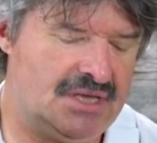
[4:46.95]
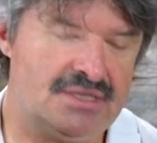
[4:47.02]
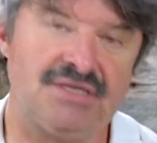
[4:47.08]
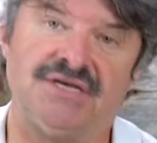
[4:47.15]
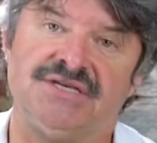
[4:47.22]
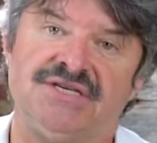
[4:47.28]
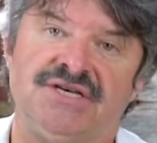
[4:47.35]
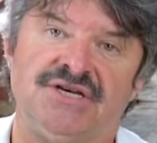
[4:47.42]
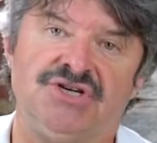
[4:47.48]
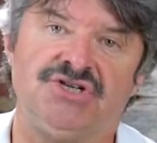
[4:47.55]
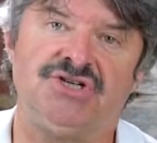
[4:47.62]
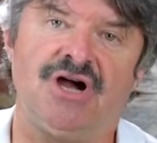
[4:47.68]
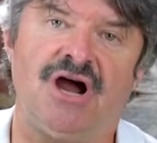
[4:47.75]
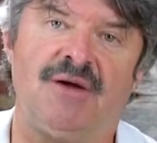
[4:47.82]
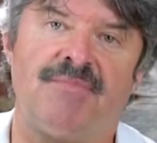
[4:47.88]
to C
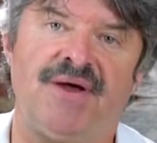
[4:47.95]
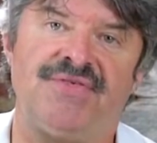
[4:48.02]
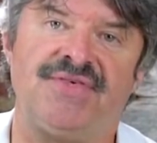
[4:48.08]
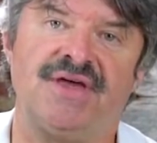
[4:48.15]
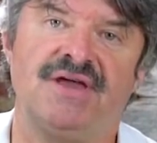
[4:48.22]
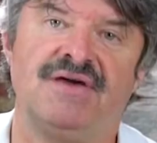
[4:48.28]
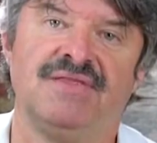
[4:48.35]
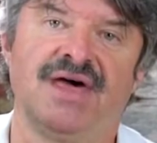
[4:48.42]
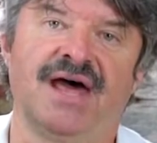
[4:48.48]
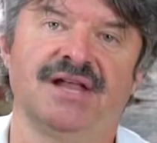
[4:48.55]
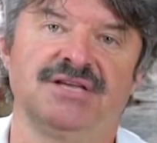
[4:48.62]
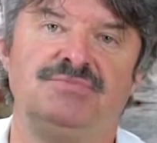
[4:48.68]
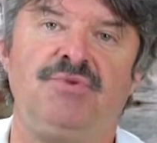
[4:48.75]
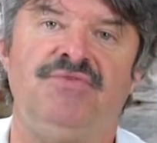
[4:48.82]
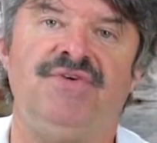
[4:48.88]
sharp, I think of that
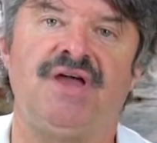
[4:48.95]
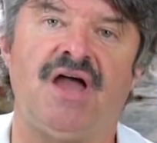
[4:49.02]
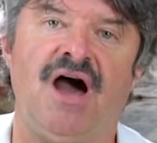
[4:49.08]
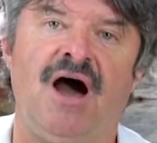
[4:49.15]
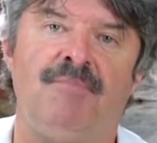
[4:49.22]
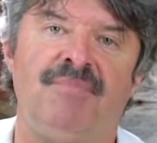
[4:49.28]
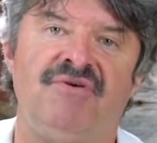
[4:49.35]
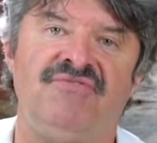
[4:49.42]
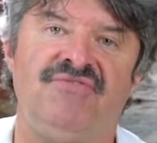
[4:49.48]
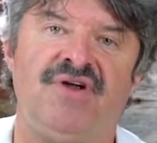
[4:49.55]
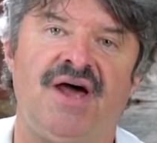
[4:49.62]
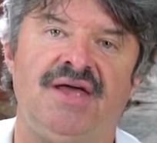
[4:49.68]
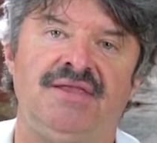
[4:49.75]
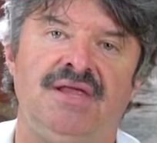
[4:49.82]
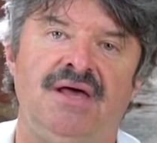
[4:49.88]
as moving up a
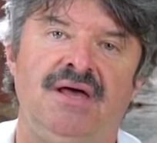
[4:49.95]
fret.